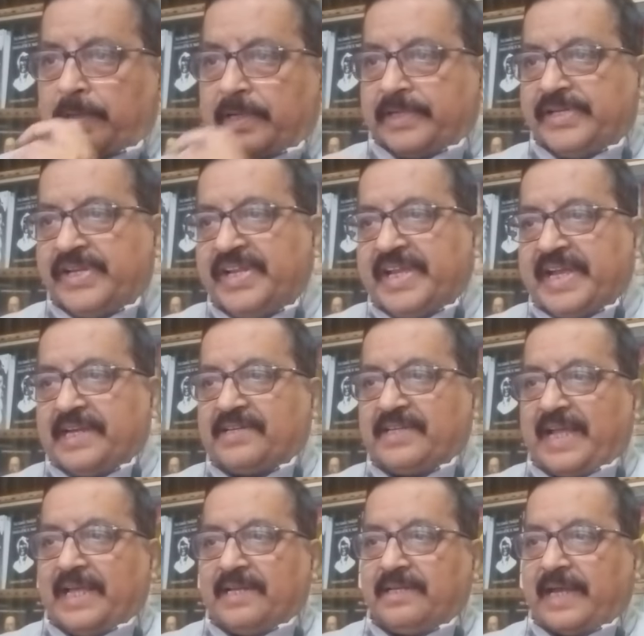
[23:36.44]
create
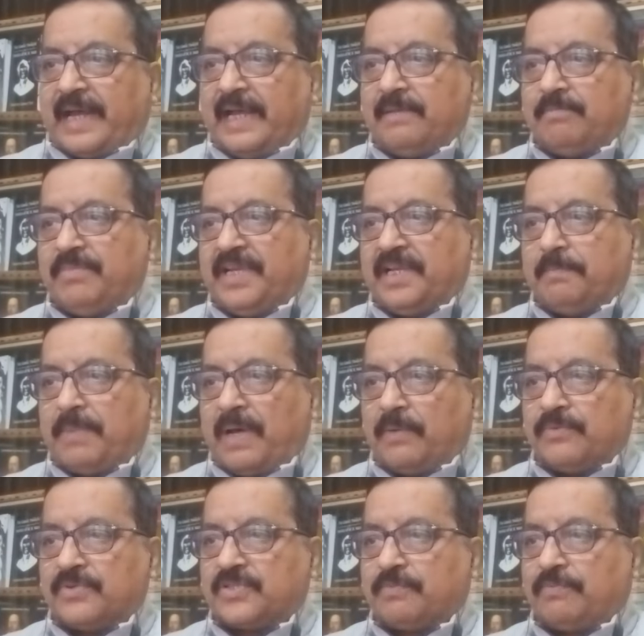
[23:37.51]
an iambic
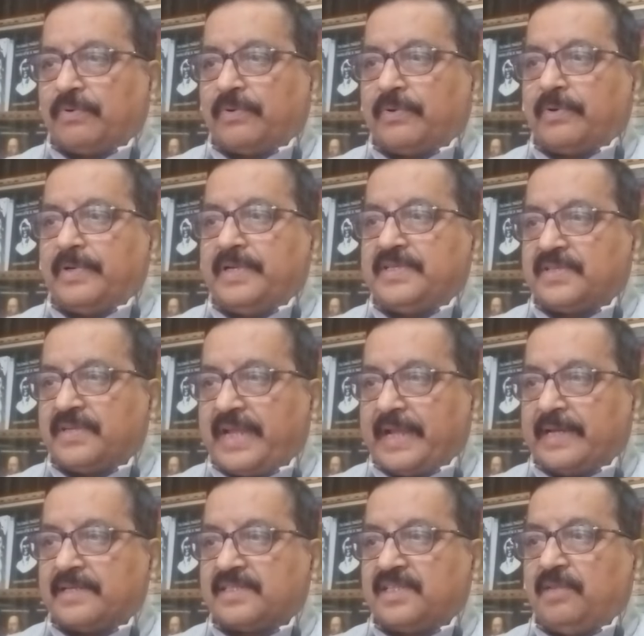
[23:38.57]
bounce. For
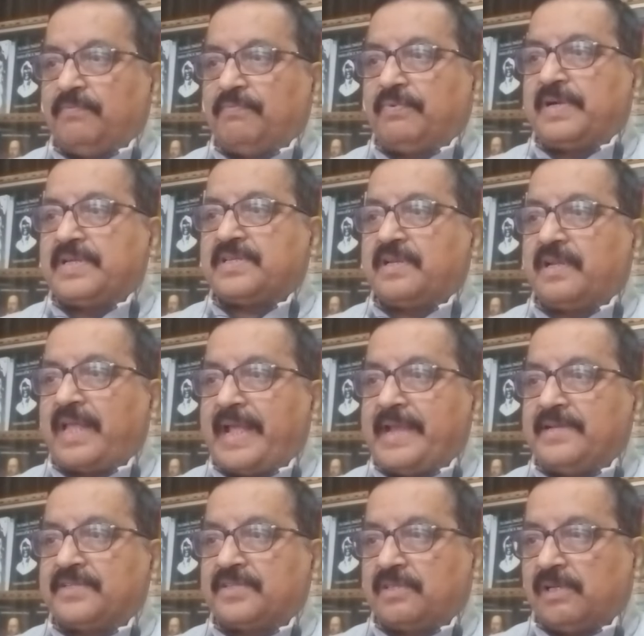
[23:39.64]
instance, the first
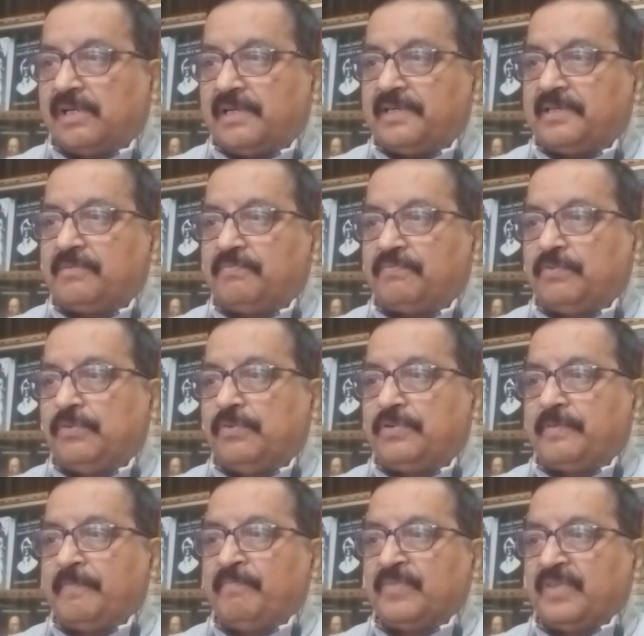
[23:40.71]
line's third foot
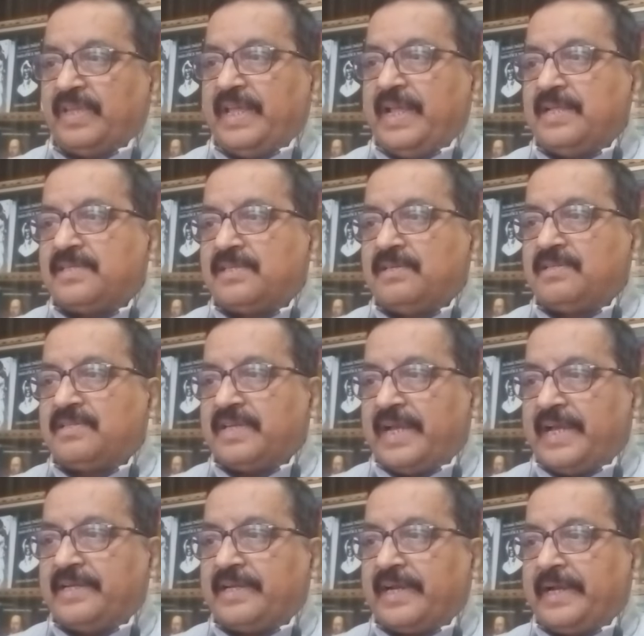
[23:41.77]
isn't
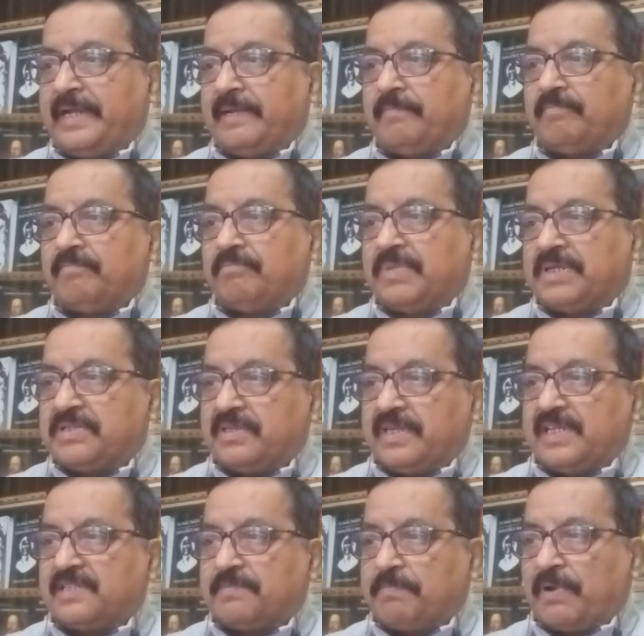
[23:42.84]
an iamb but
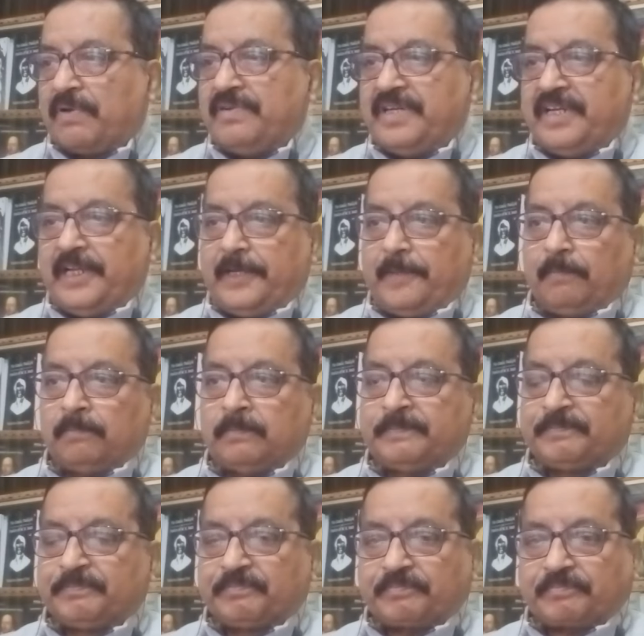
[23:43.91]
a spondy,
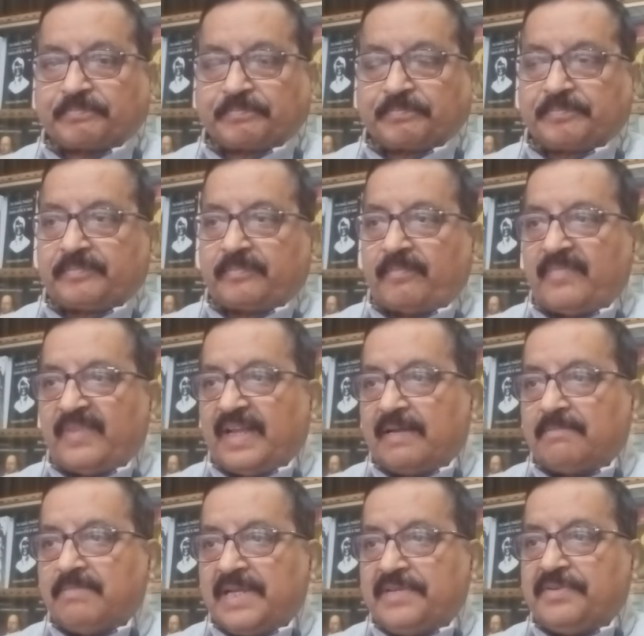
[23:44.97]

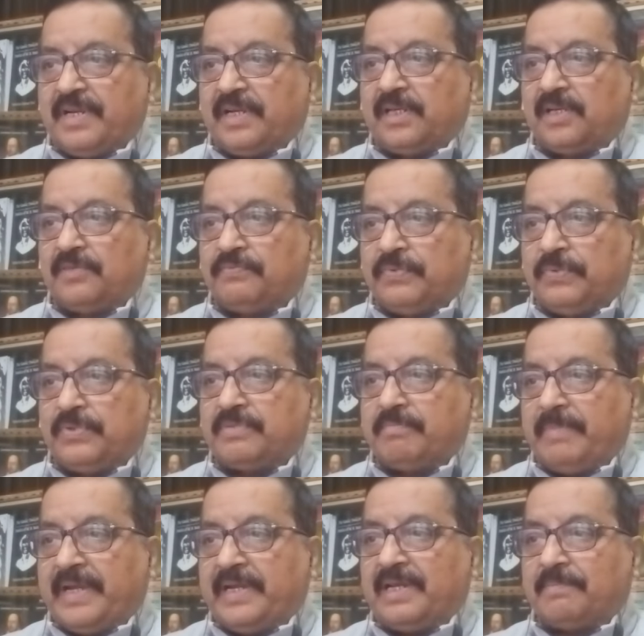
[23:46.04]
a metrical foot
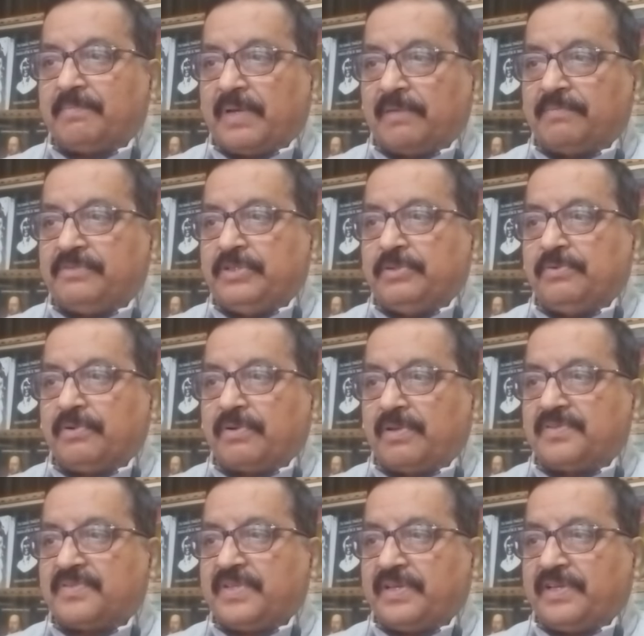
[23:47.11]
made up of two
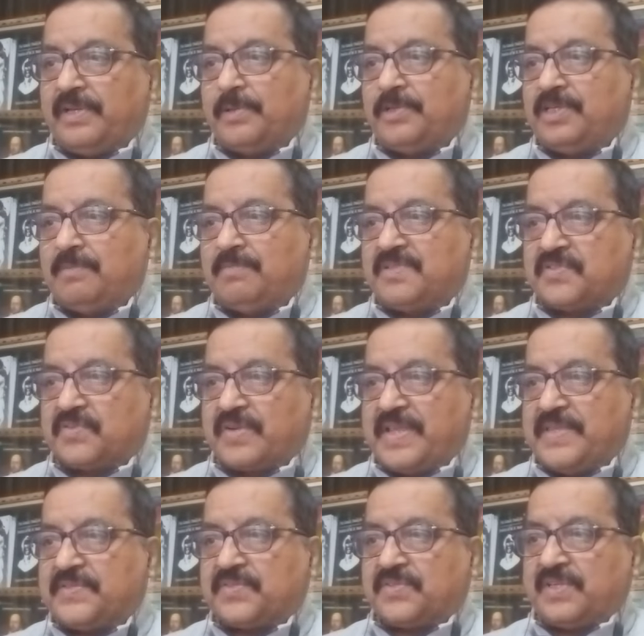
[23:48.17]
consecutive
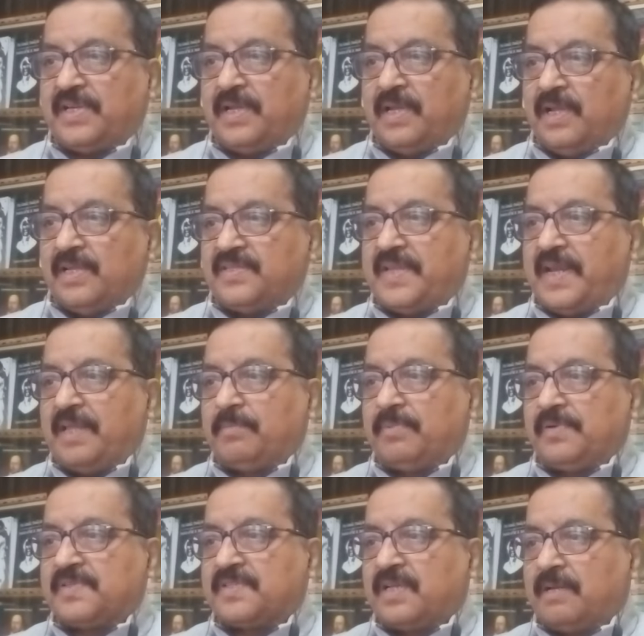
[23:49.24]
stressed
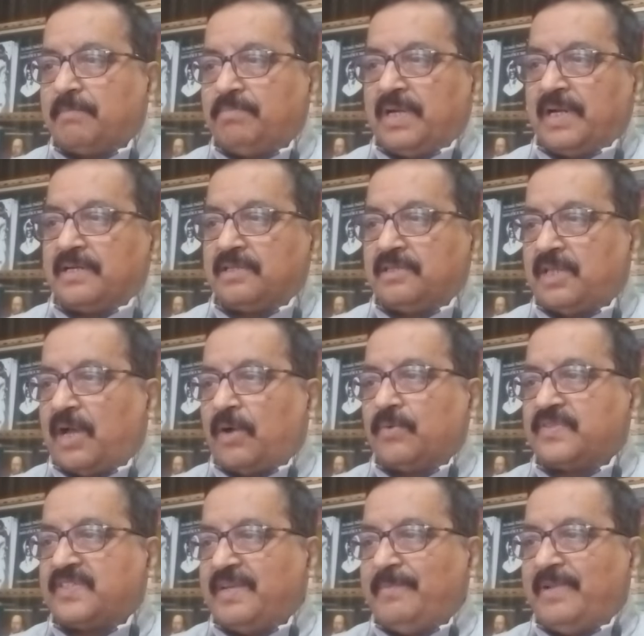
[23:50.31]
syllables, blunt thou.
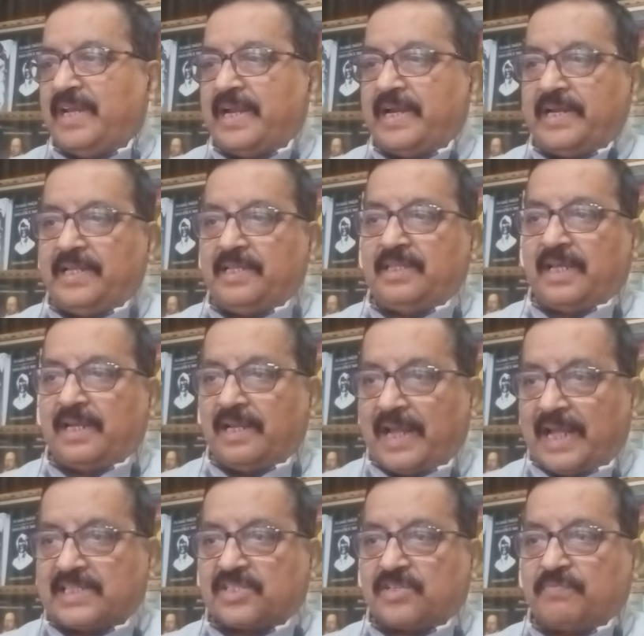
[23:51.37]
Similarly, the
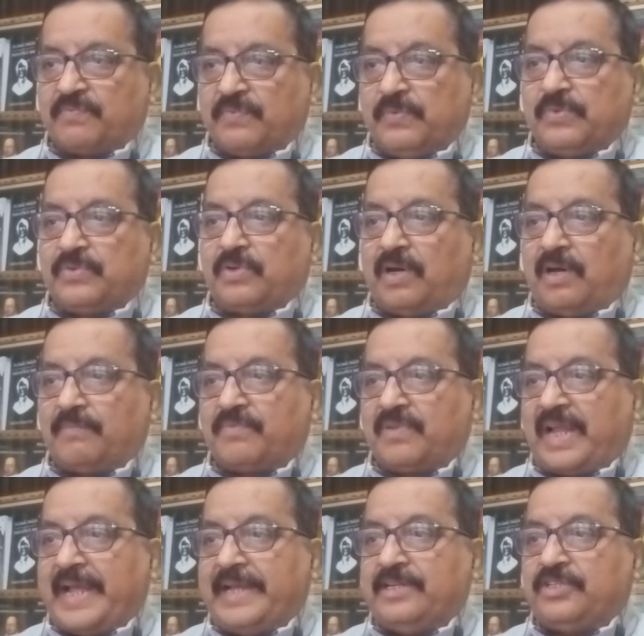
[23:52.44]
last foot of
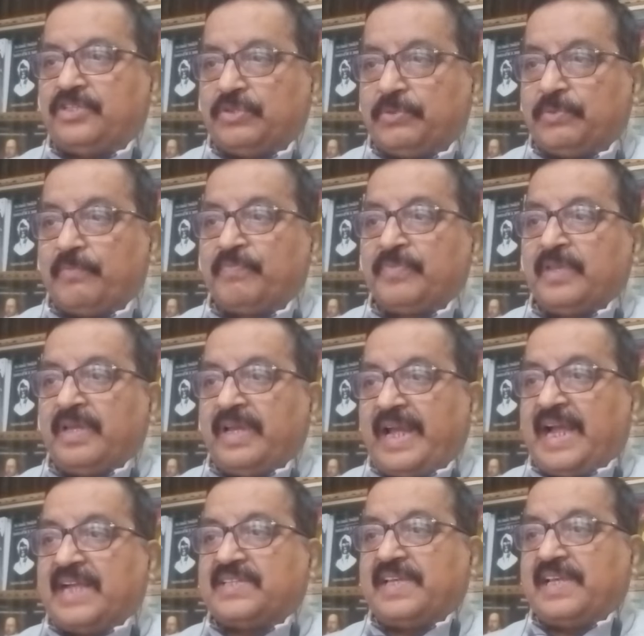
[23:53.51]
line 2
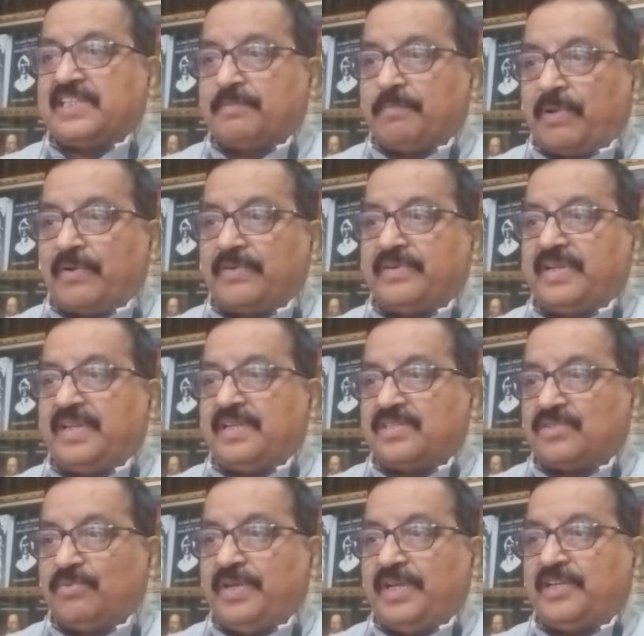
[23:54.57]
as a spondy,
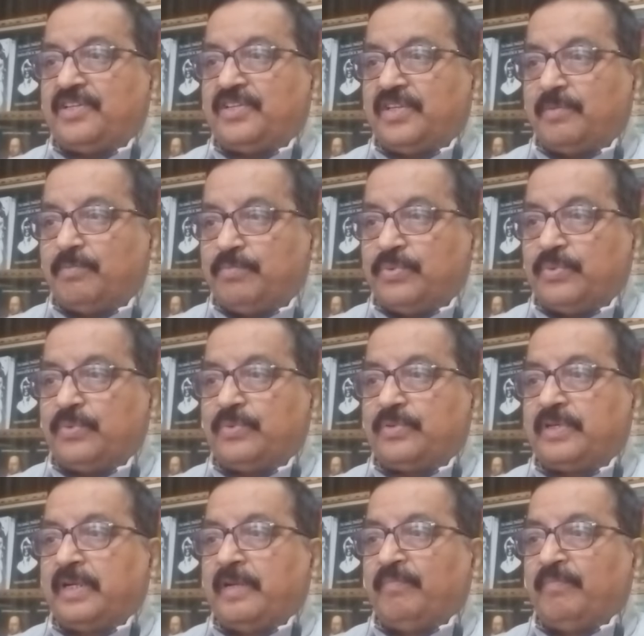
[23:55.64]
sweet brood.